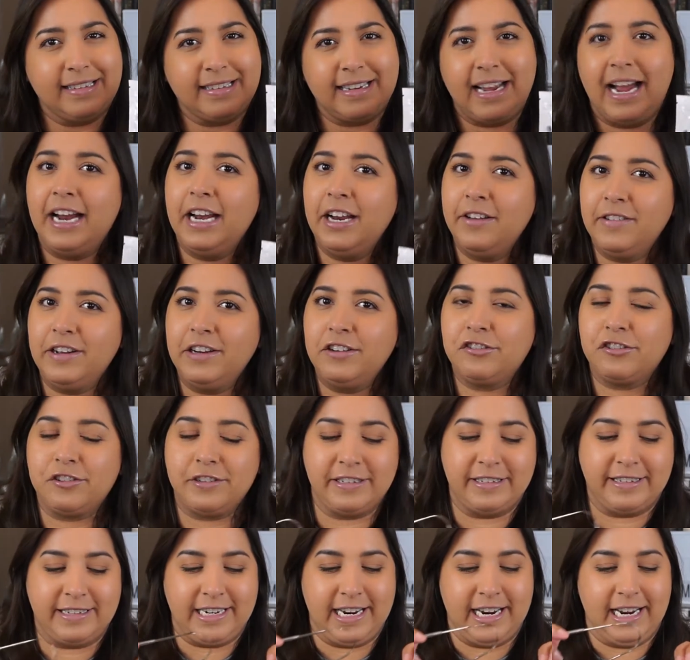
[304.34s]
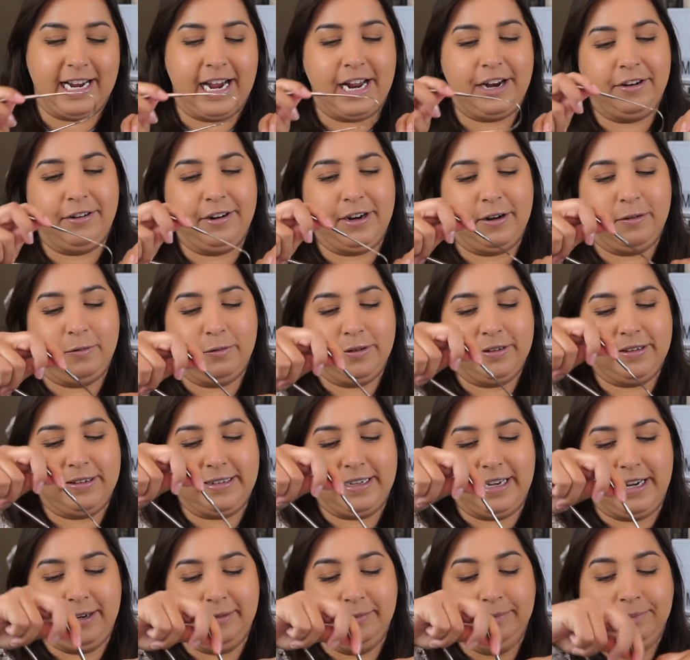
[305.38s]
kind of interesting. I don't know, we'll
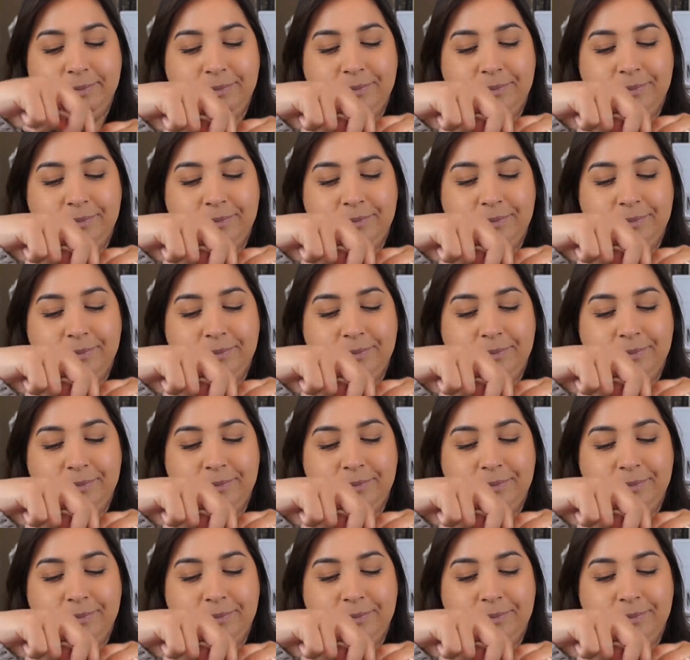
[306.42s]
see.